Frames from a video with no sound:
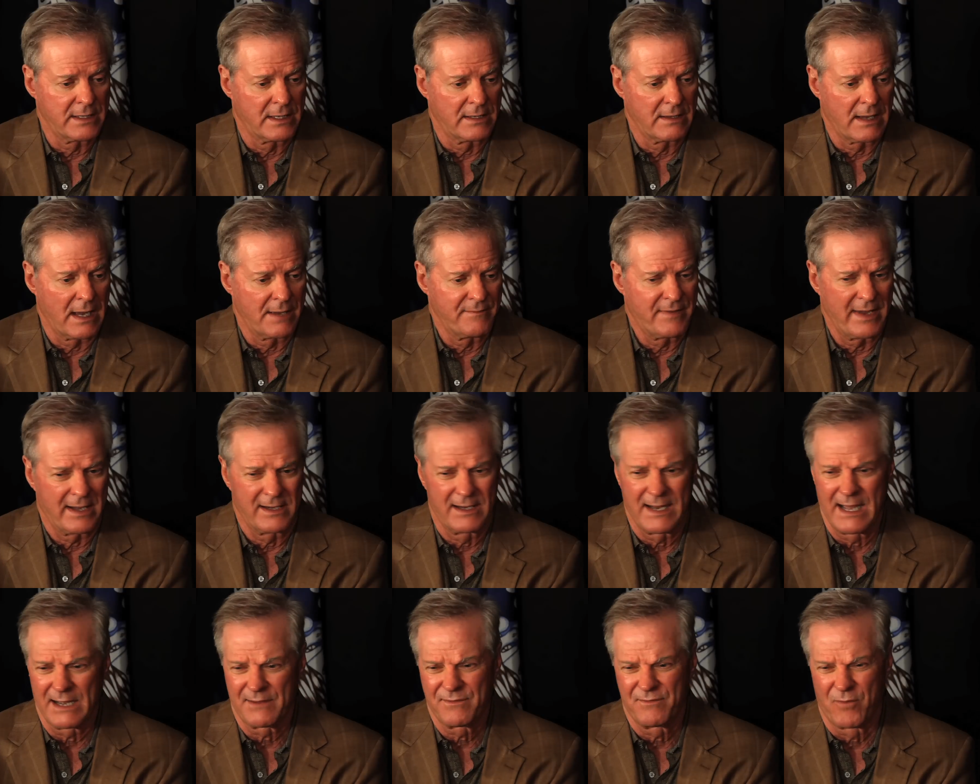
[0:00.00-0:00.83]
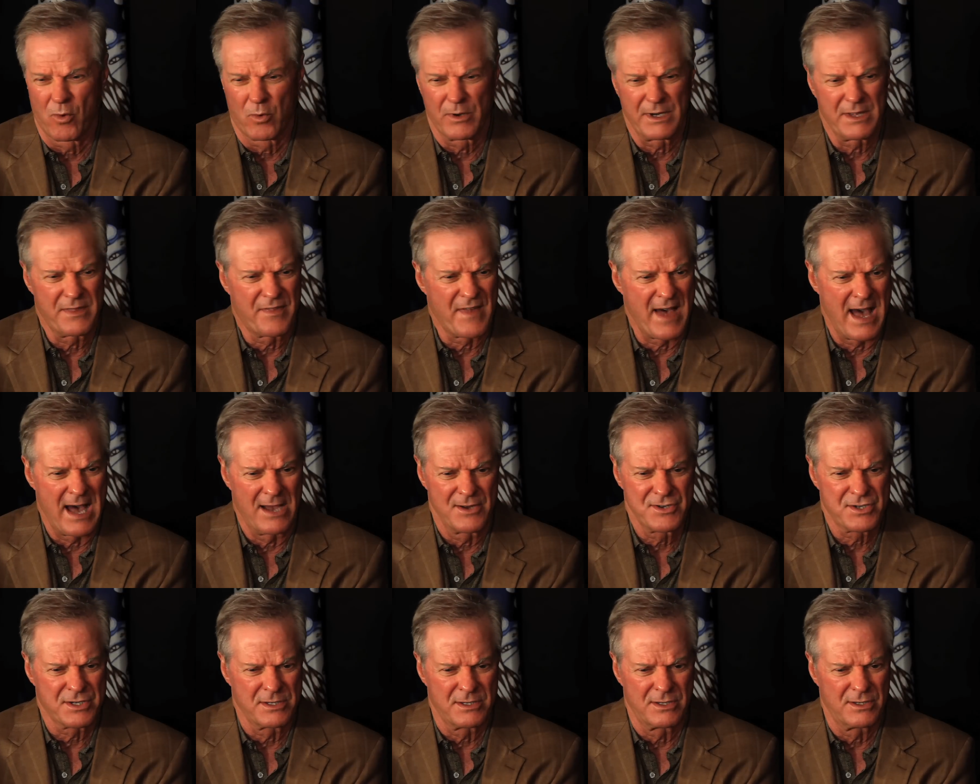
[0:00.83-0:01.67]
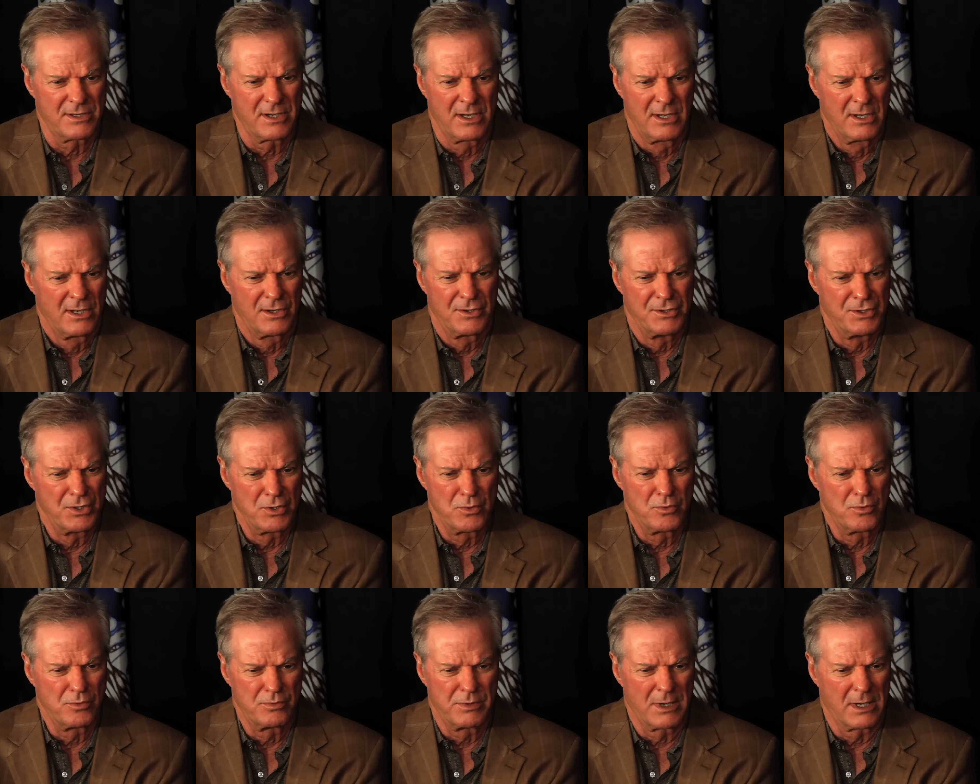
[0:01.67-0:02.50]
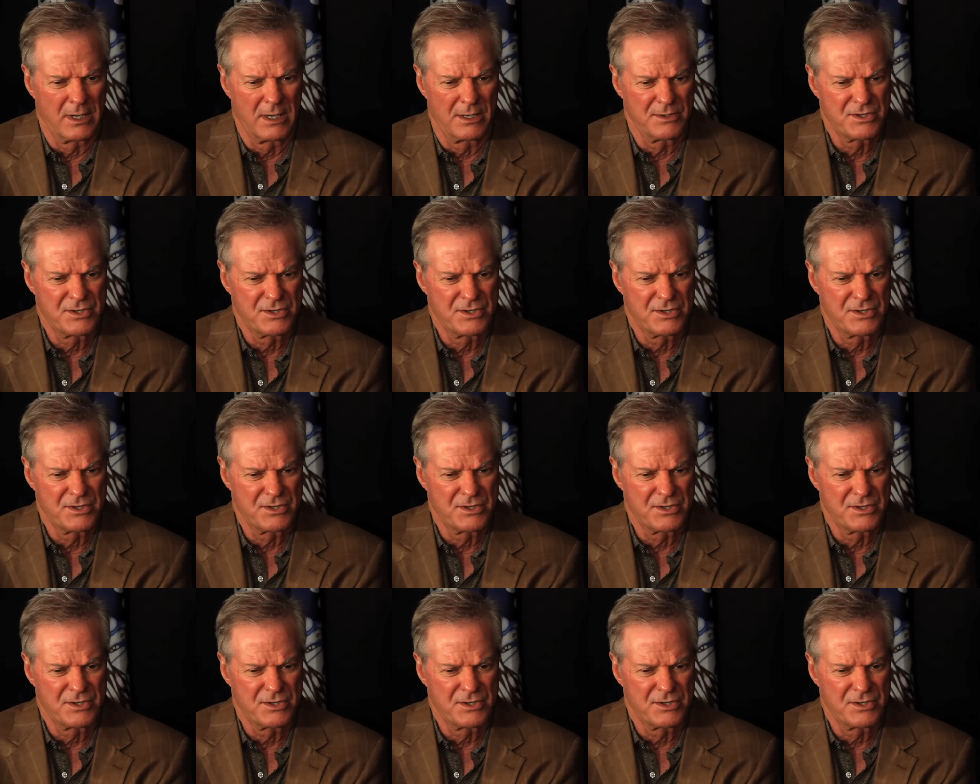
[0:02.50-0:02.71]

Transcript: I've had like 40,000 new